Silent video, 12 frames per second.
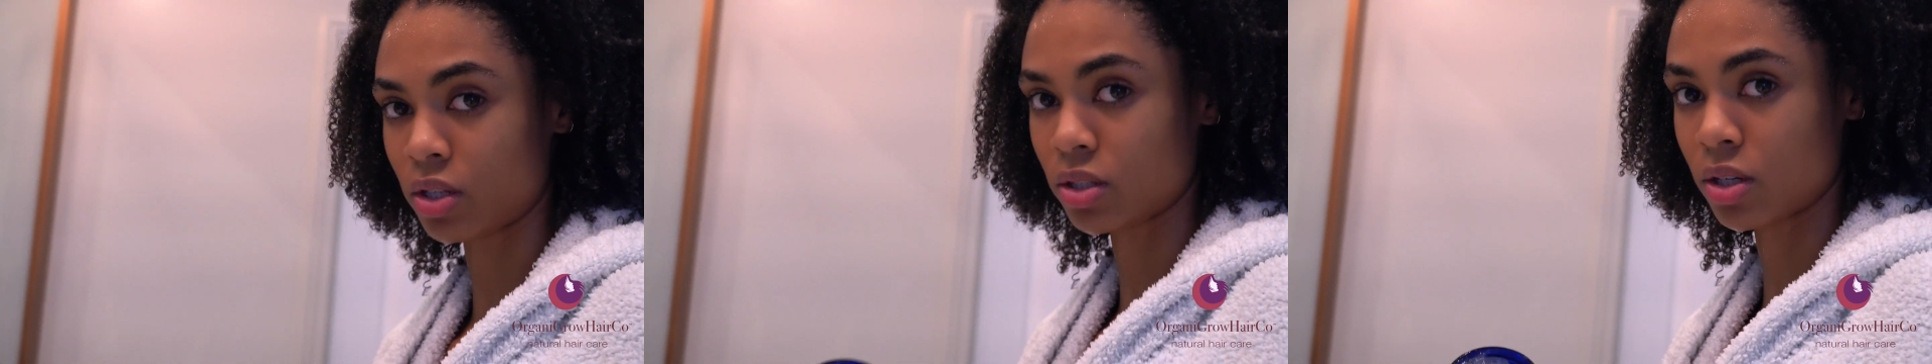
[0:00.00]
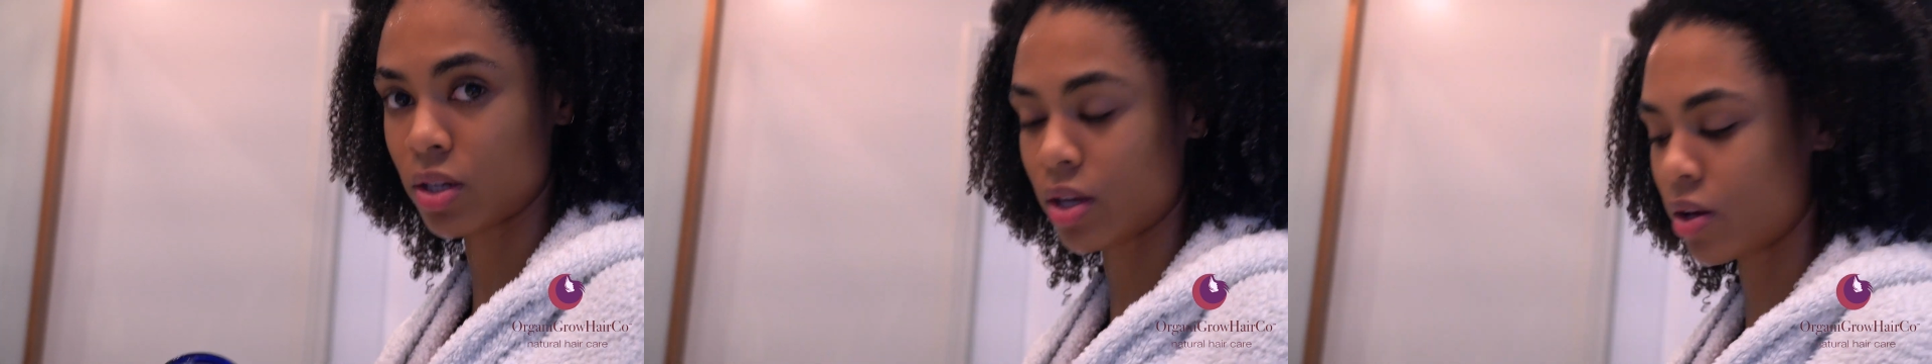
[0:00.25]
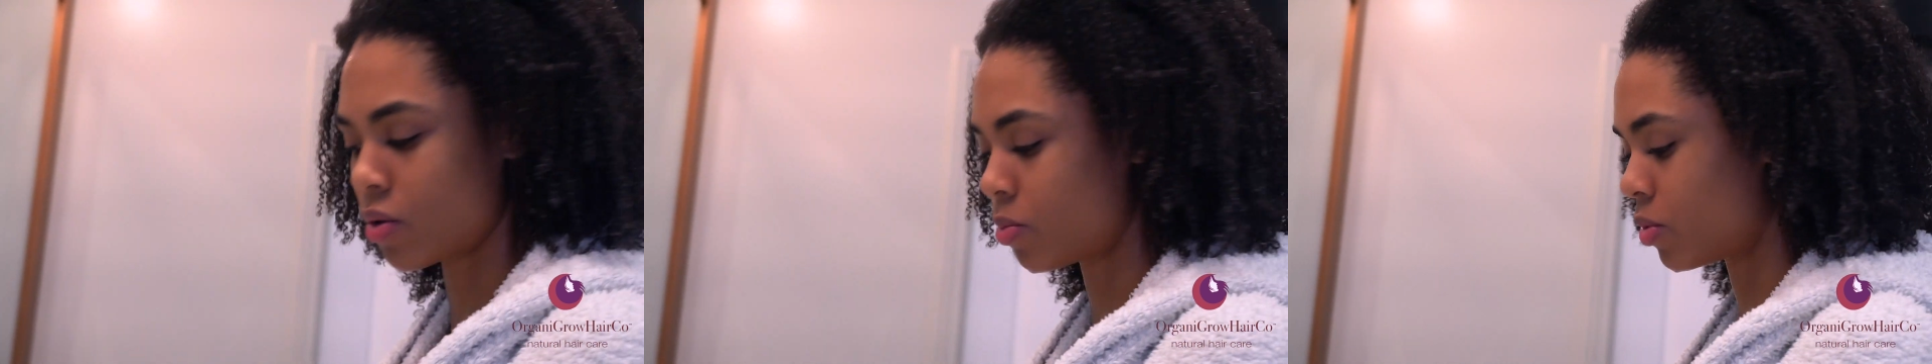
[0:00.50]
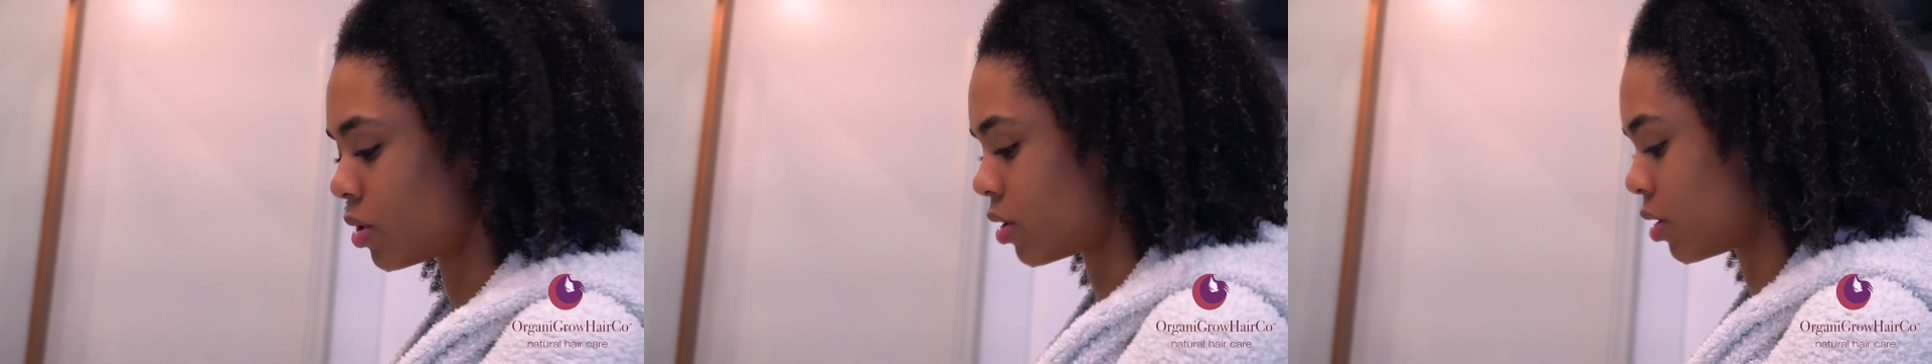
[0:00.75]
It's gonna help
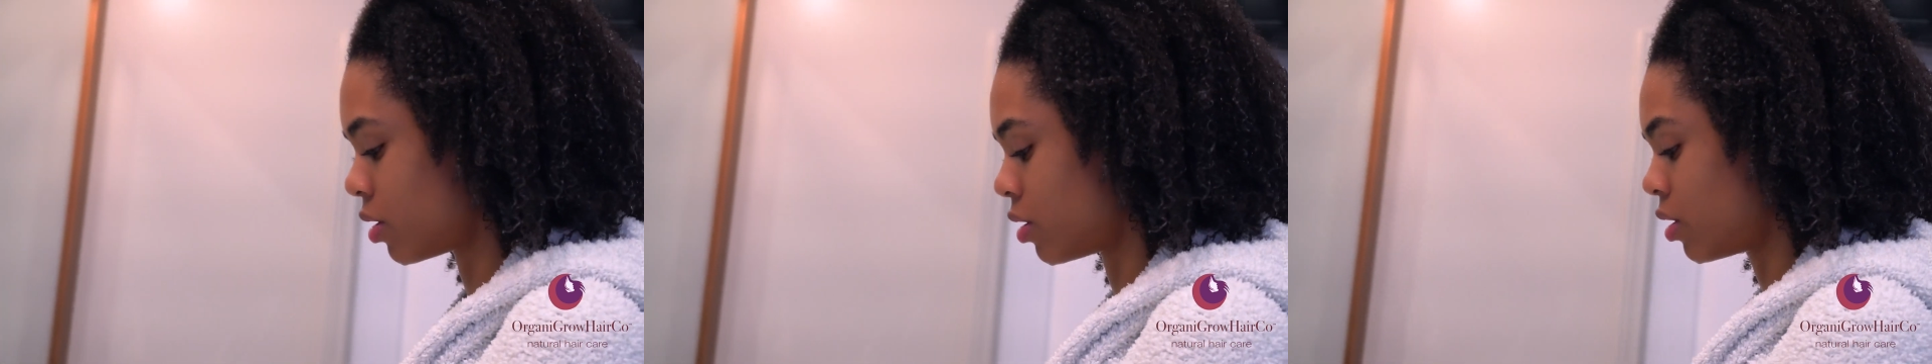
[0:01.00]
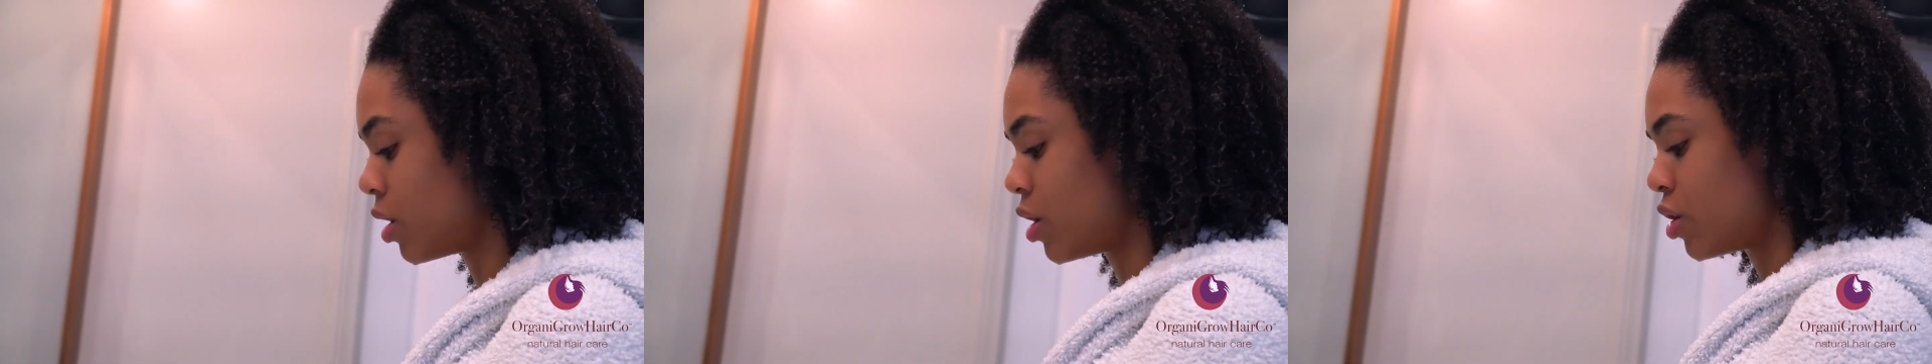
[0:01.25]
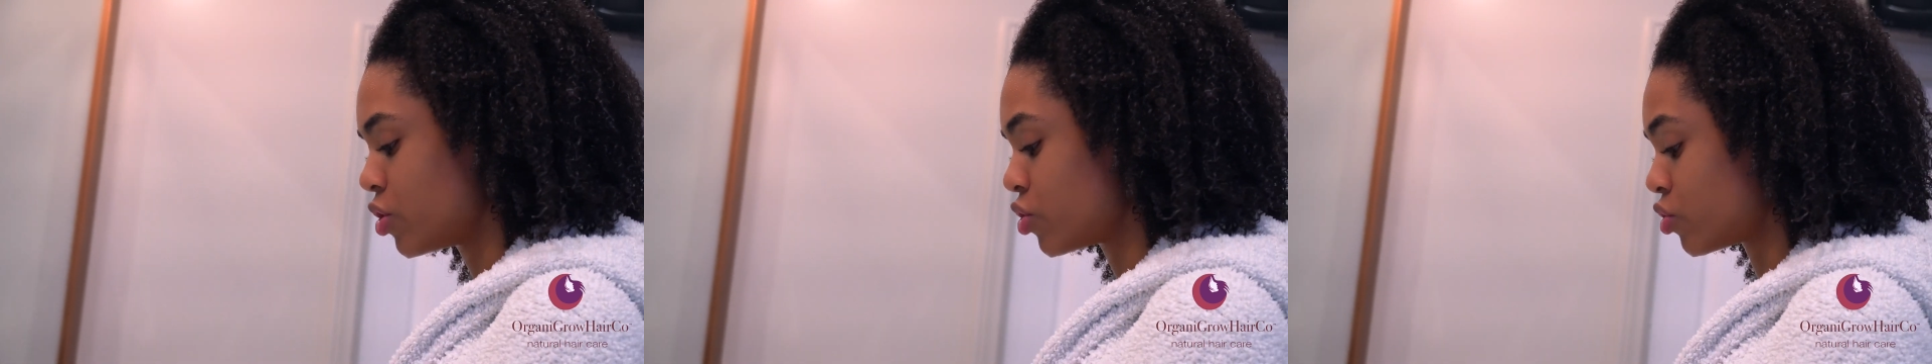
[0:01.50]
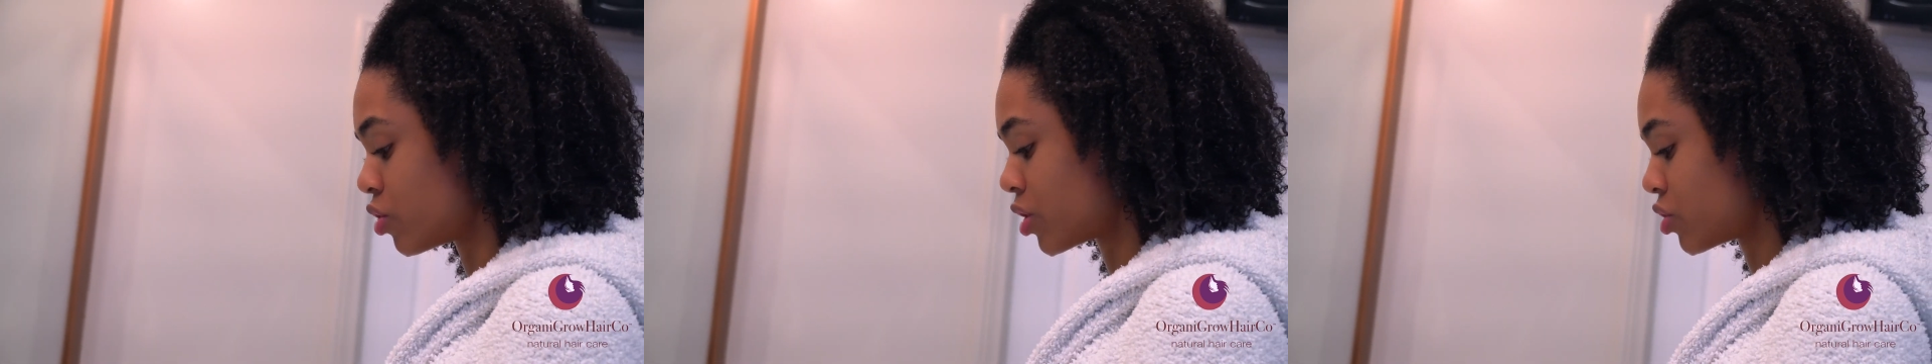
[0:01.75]
with the
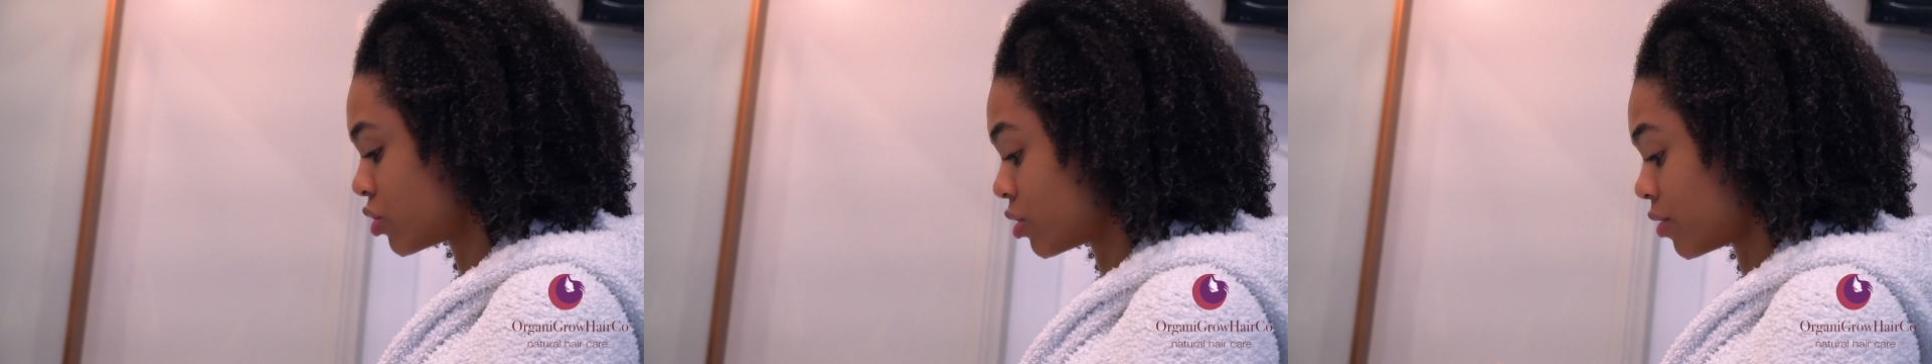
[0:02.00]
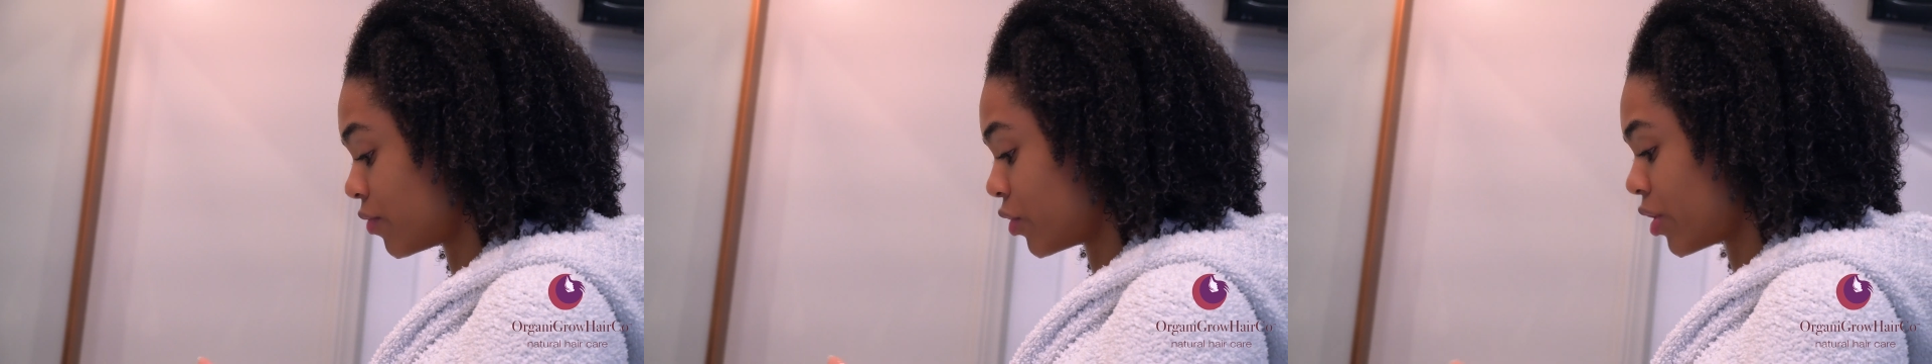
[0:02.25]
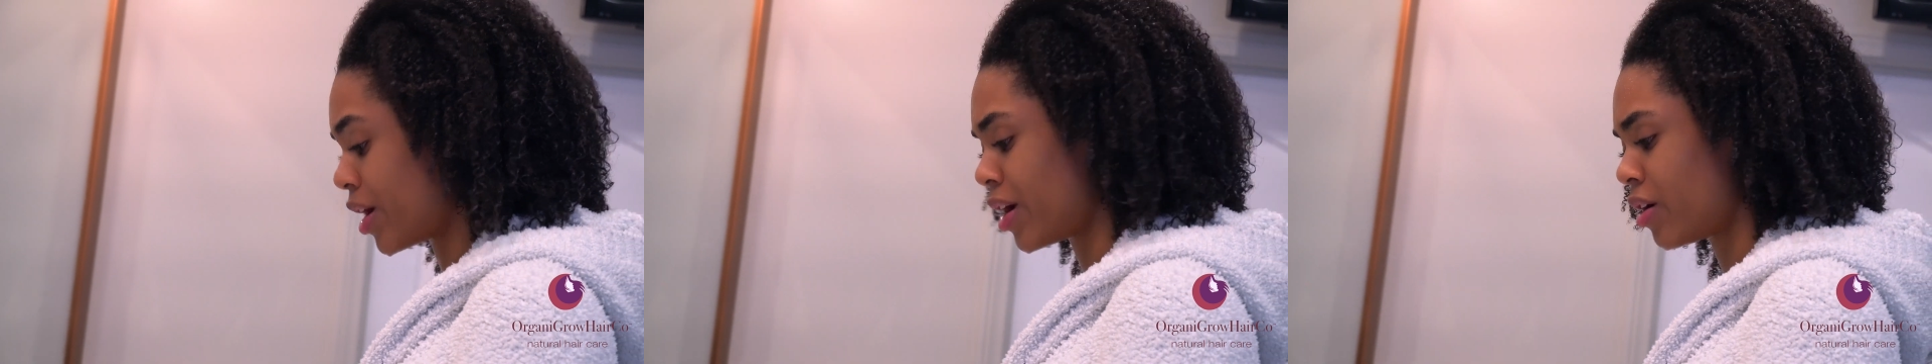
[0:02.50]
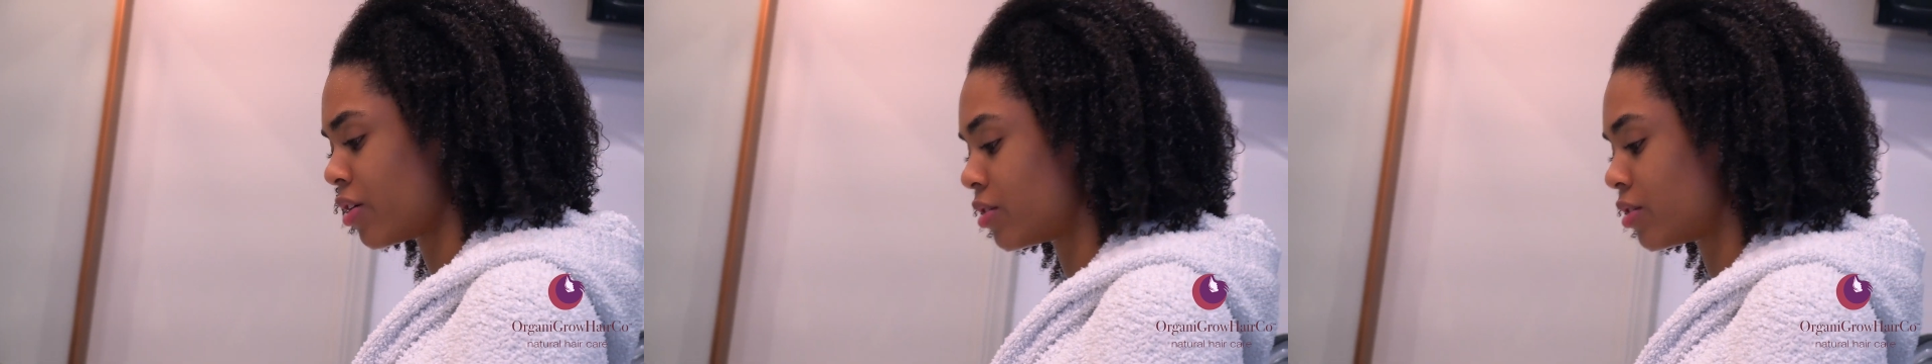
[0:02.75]
structure of your hair.